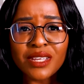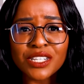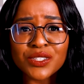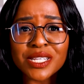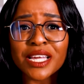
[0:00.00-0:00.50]

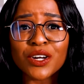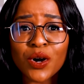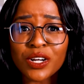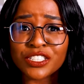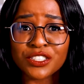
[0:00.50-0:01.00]
she was like,
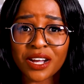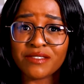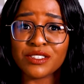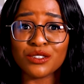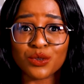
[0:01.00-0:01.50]
gosh, you
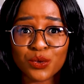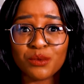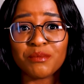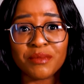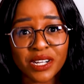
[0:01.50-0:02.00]
have
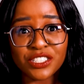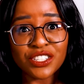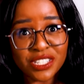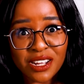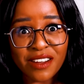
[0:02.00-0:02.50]
so
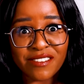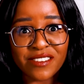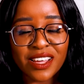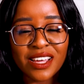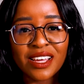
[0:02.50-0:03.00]
much
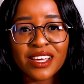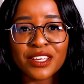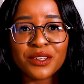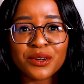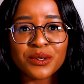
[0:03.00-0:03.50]
stuff.
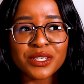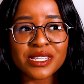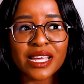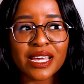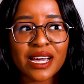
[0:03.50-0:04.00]
You know,
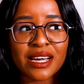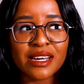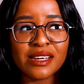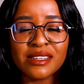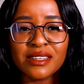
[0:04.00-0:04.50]
it's like
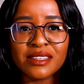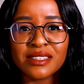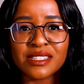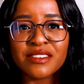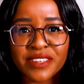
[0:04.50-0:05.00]

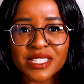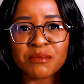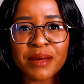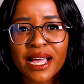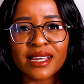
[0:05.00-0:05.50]

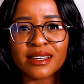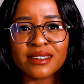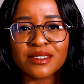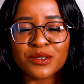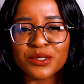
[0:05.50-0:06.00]
Sylvia's bank,
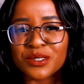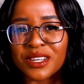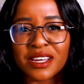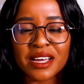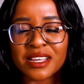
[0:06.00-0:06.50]
or
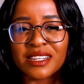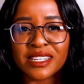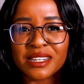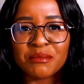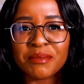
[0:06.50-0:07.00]
a
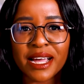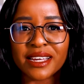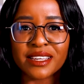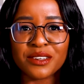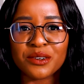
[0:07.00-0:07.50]
little
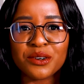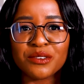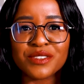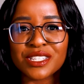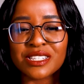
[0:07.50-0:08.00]
bank, you know,
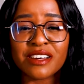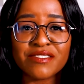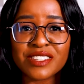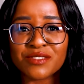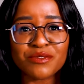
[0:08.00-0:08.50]
of
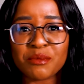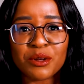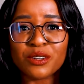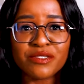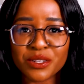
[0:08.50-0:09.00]
stuffs from
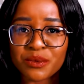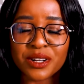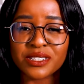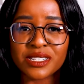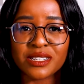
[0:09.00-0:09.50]
all over the
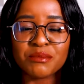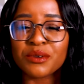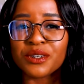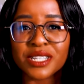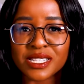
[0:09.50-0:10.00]
world and
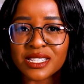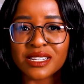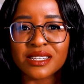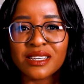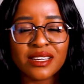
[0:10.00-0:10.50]
products
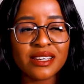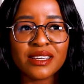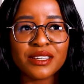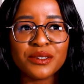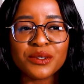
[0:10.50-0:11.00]
and,
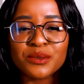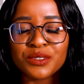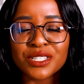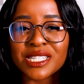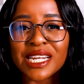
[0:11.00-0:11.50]
you know,
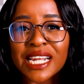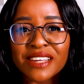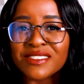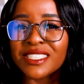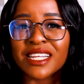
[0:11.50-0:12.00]
just
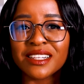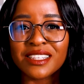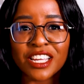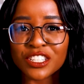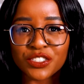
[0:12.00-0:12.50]
lifestyle
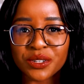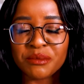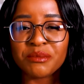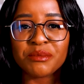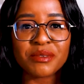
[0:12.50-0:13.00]

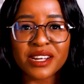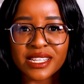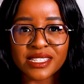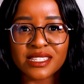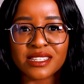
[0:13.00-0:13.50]
luxury
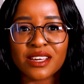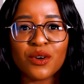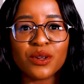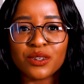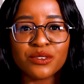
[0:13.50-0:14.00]
brands
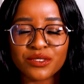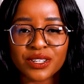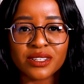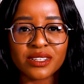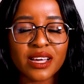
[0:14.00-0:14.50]
all
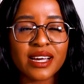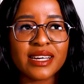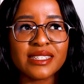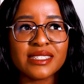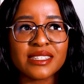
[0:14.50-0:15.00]
over.
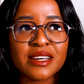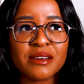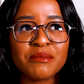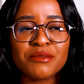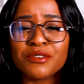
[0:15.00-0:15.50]
And
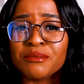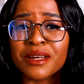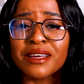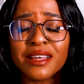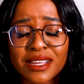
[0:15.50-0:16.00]

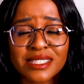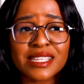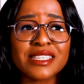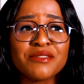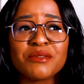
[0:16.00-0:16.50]
from, as
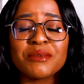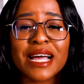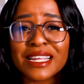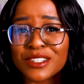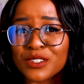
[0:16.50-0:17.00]
I said, from
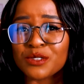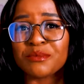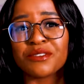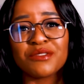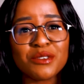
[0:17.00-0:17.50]
candles to
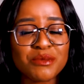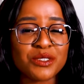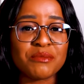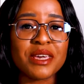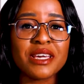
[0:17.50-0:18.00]
perfumes
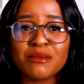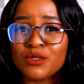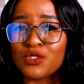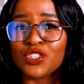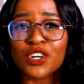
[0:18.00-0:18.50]
to
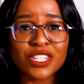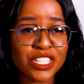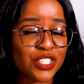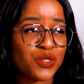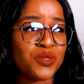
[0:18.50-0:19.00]
makeup to
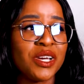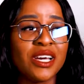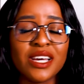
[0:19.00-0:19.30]
chocolates to